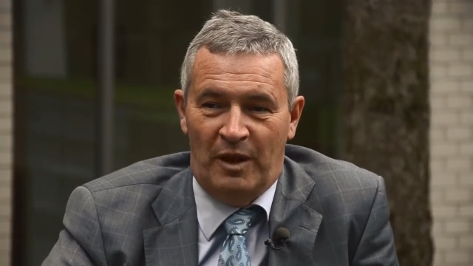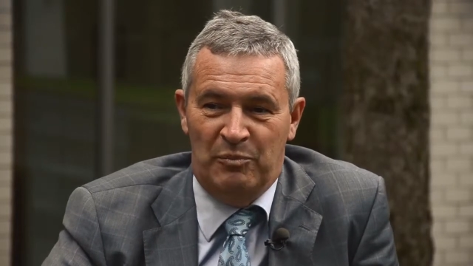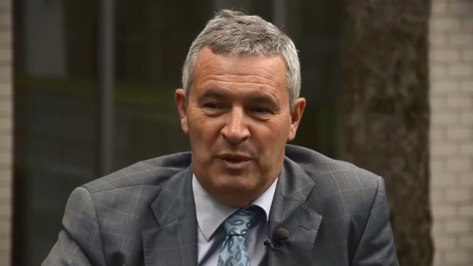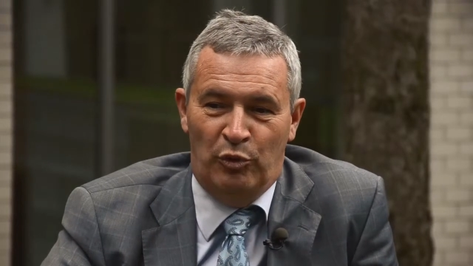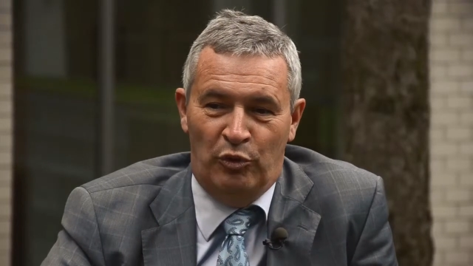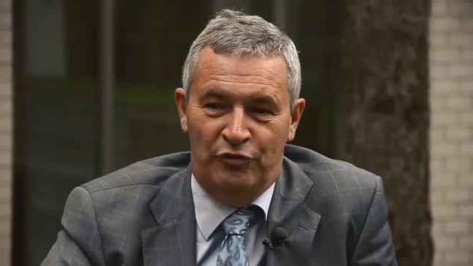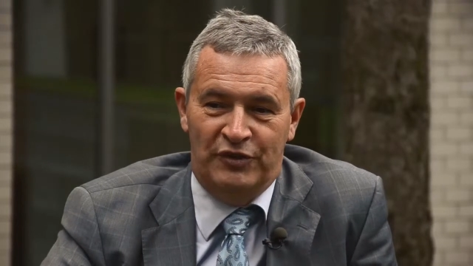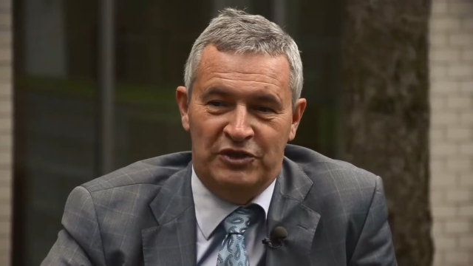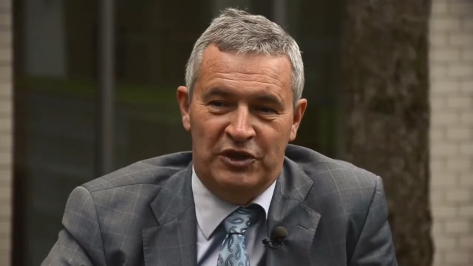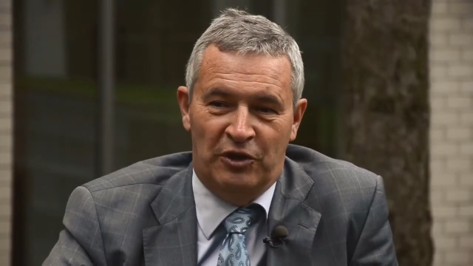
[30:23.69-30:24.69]
people
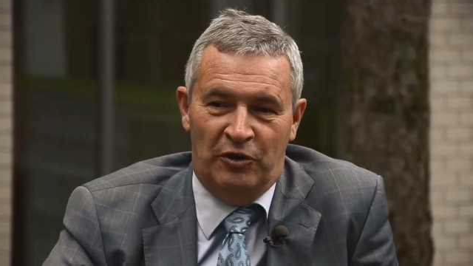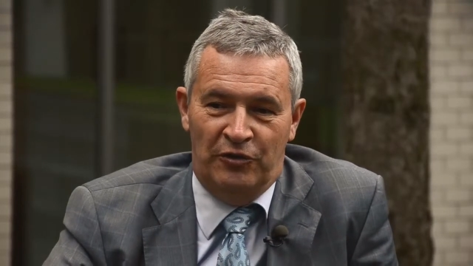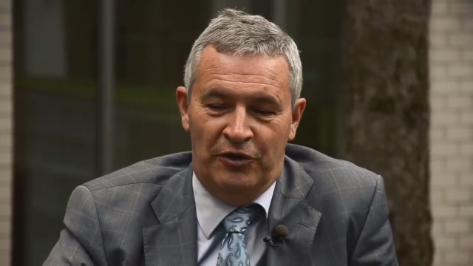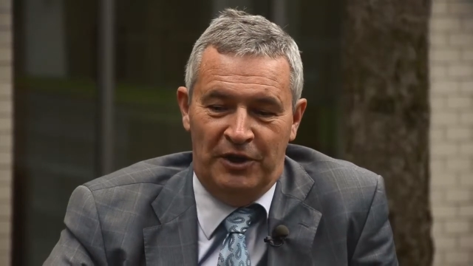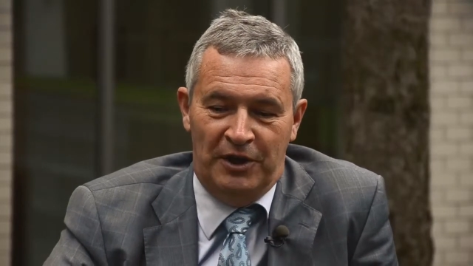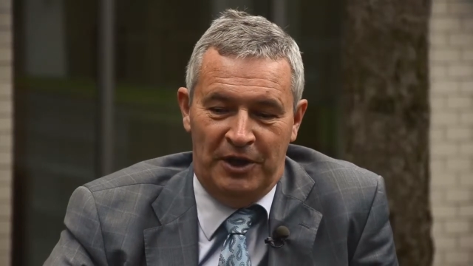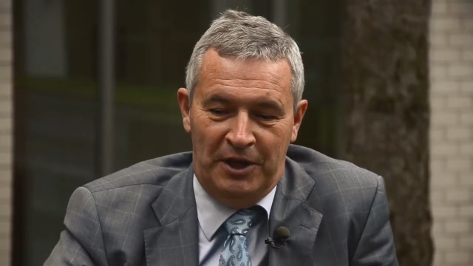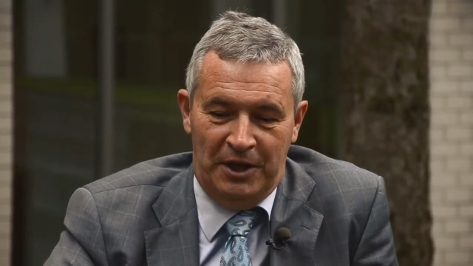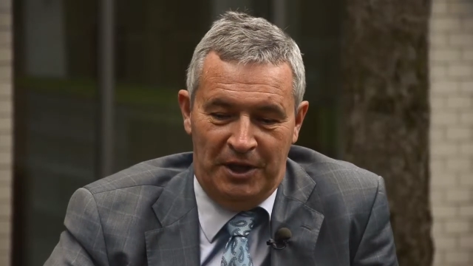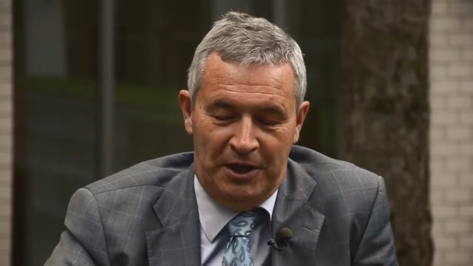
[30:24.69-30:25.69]
teaching on
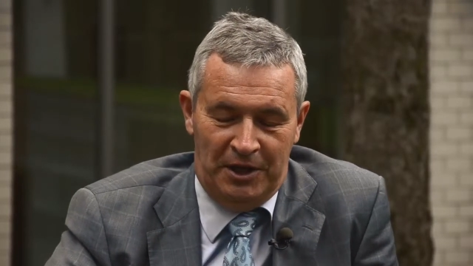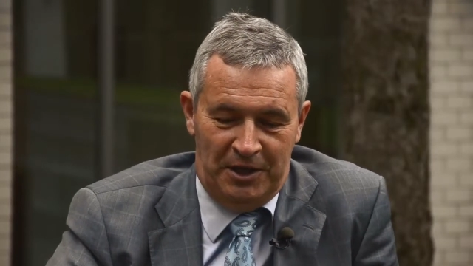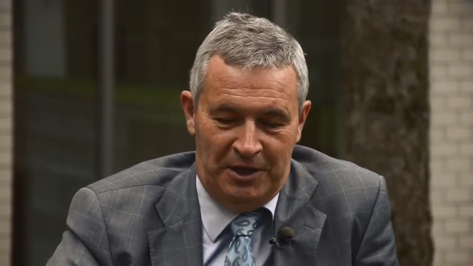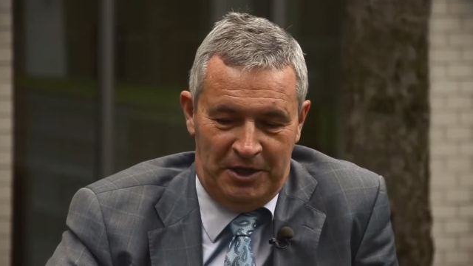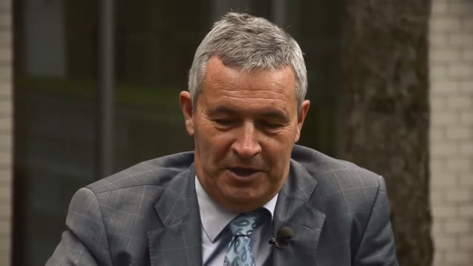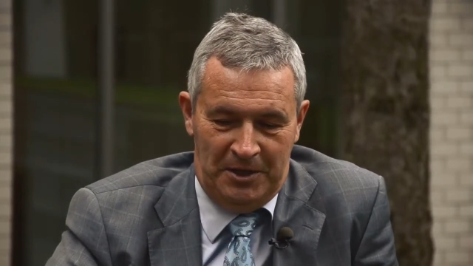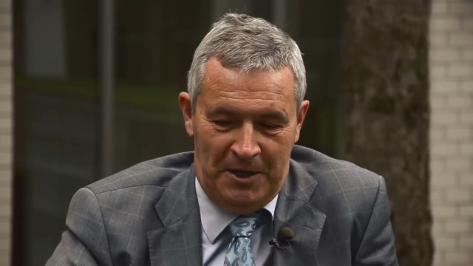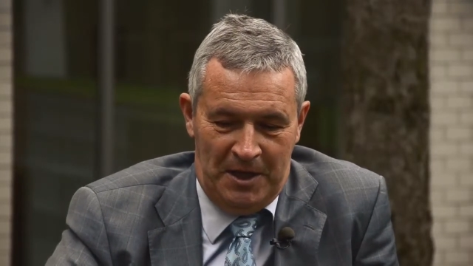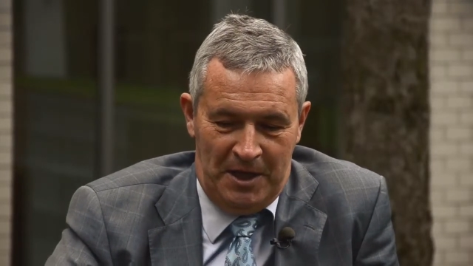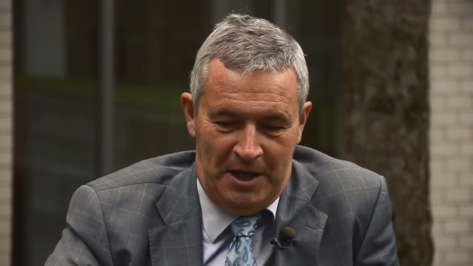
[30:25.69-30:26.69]
the,
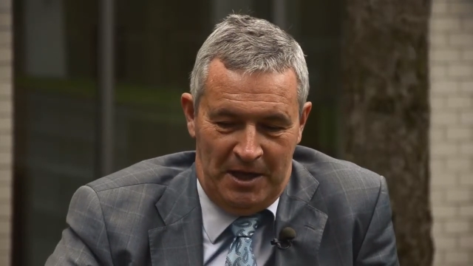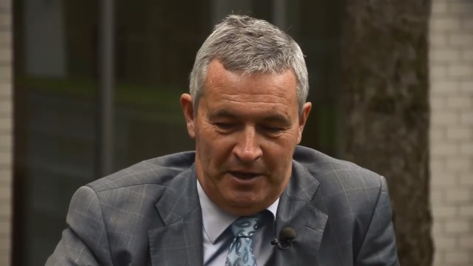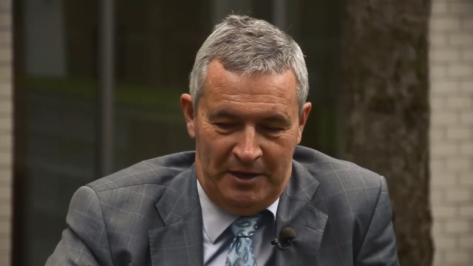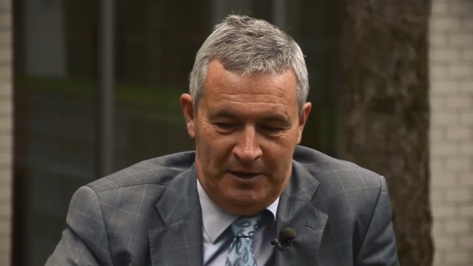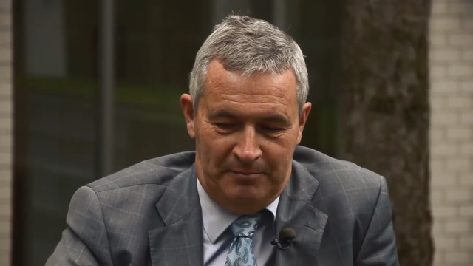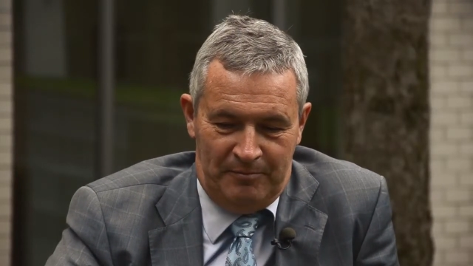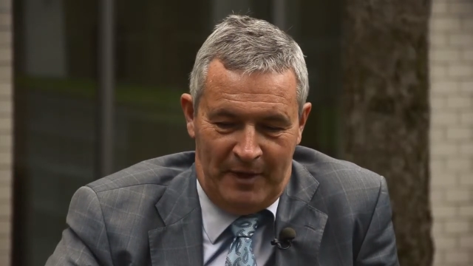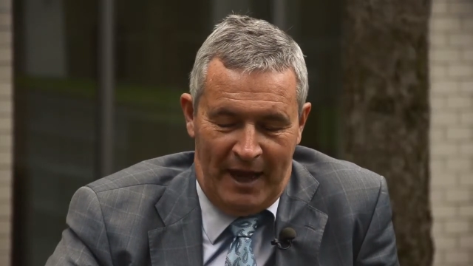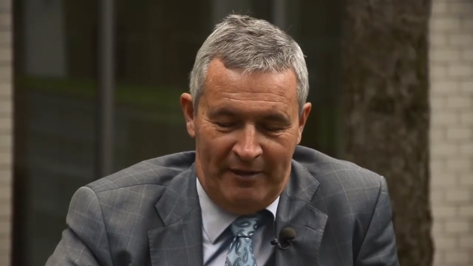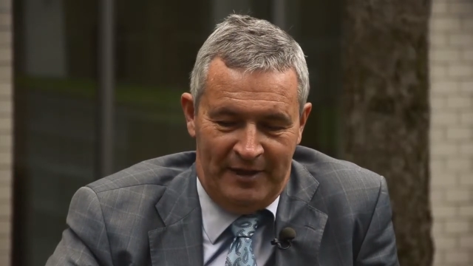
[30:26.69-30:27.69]
uh,
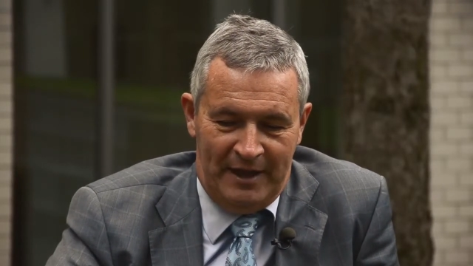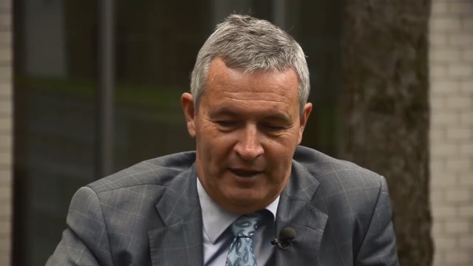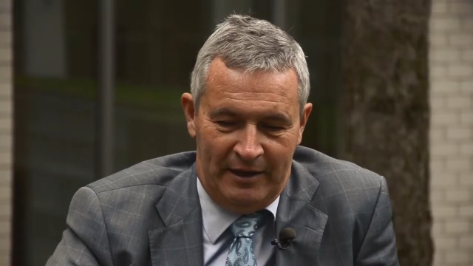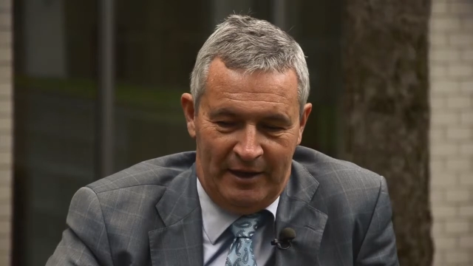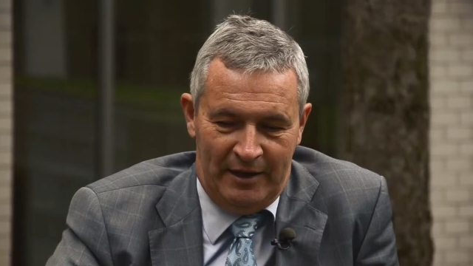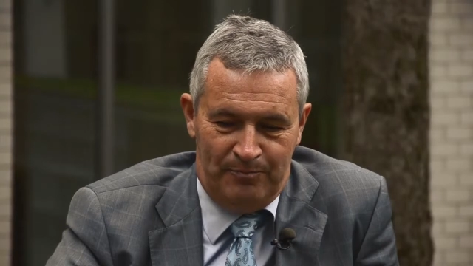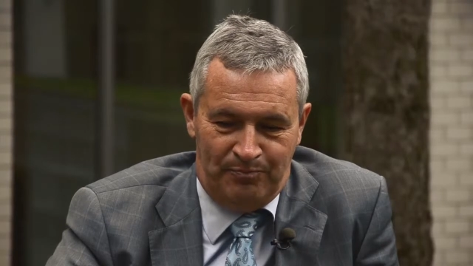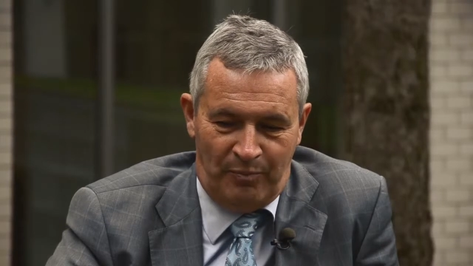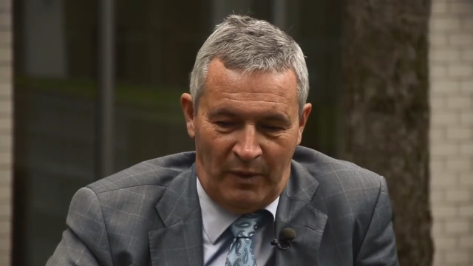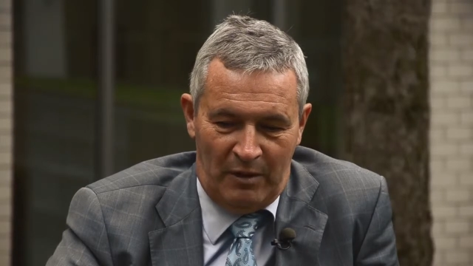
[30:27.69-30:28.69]
I think, um,
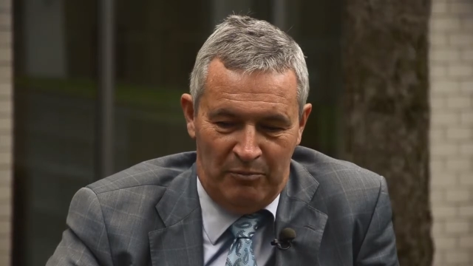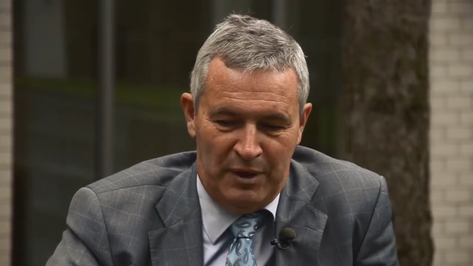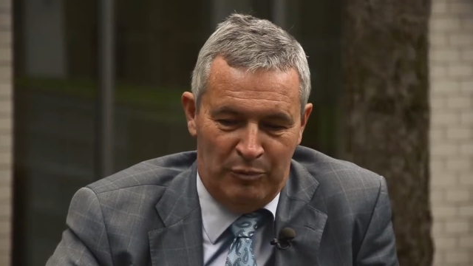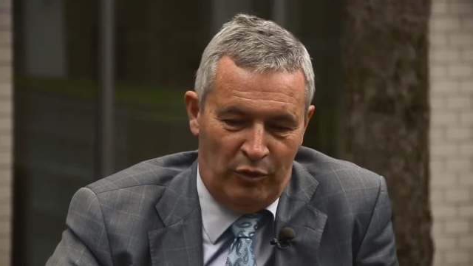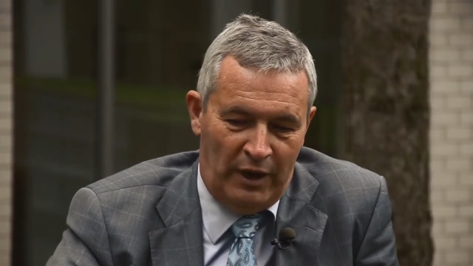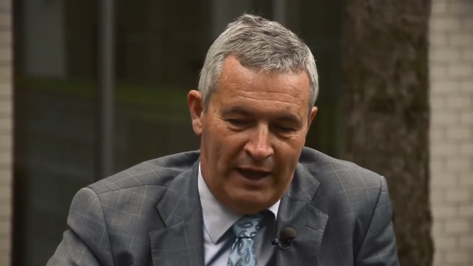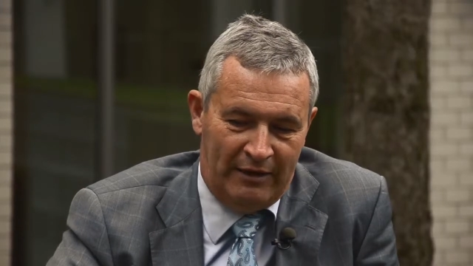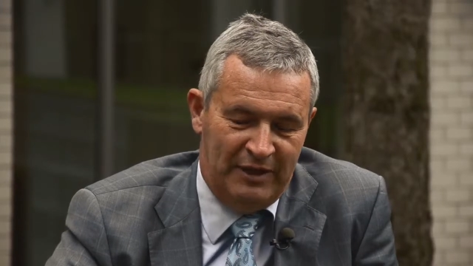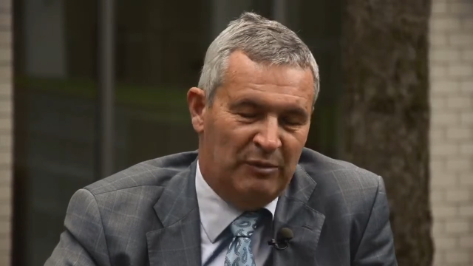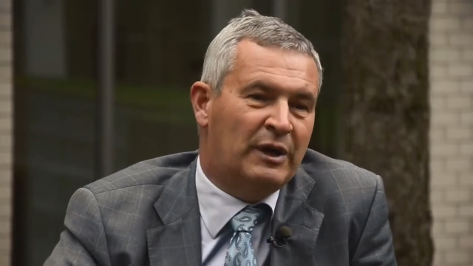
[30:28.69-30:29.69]
people like
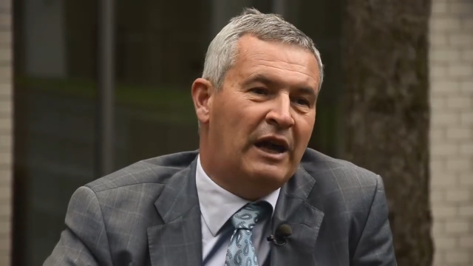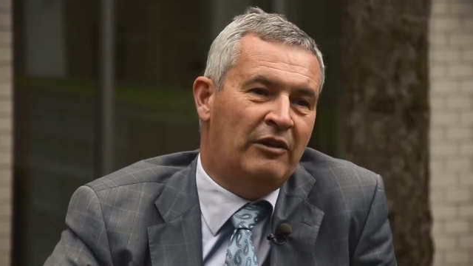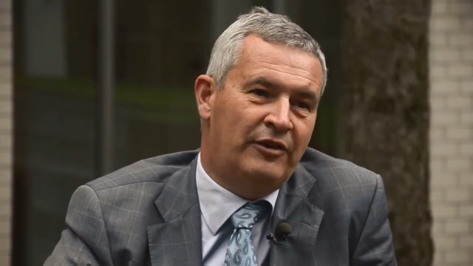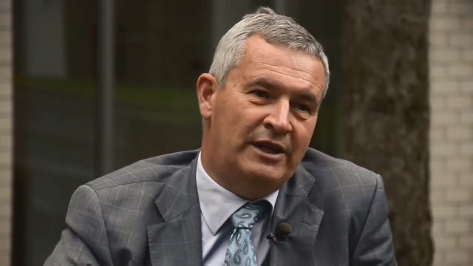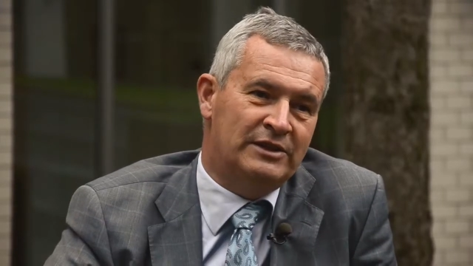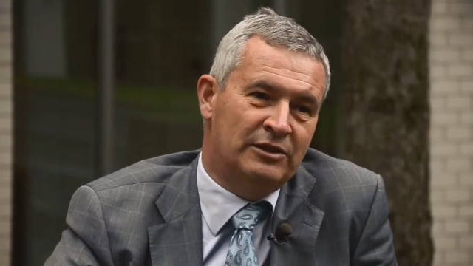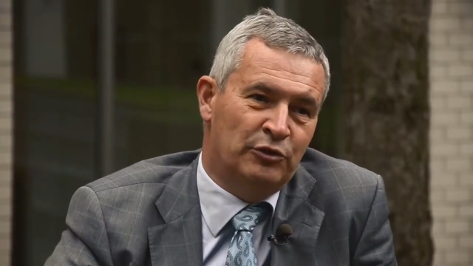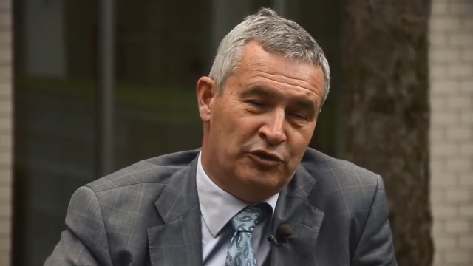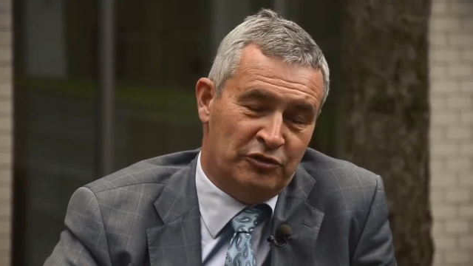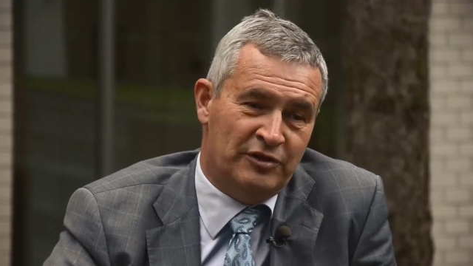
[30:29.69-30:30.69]
Philip Kaaldries,
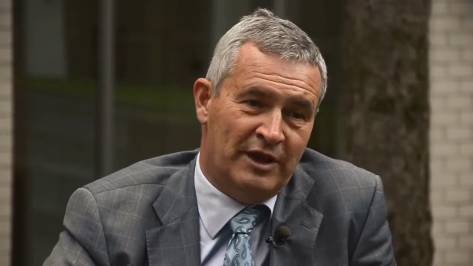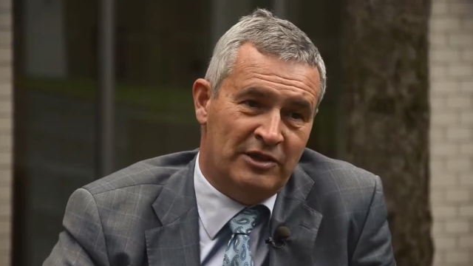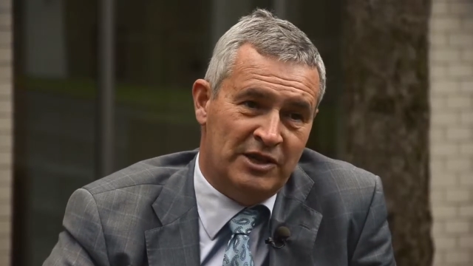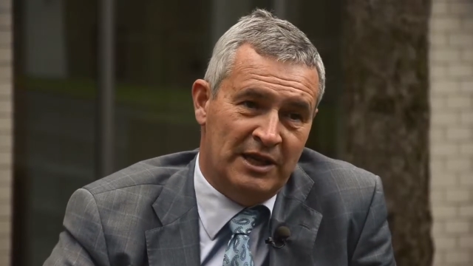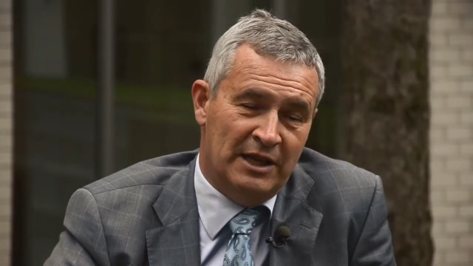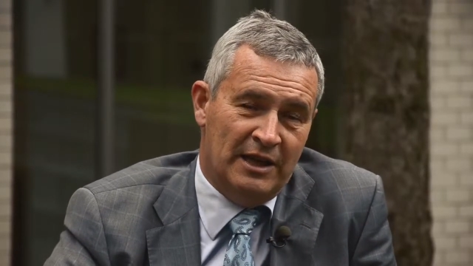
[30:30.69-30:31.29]
who's on strategy,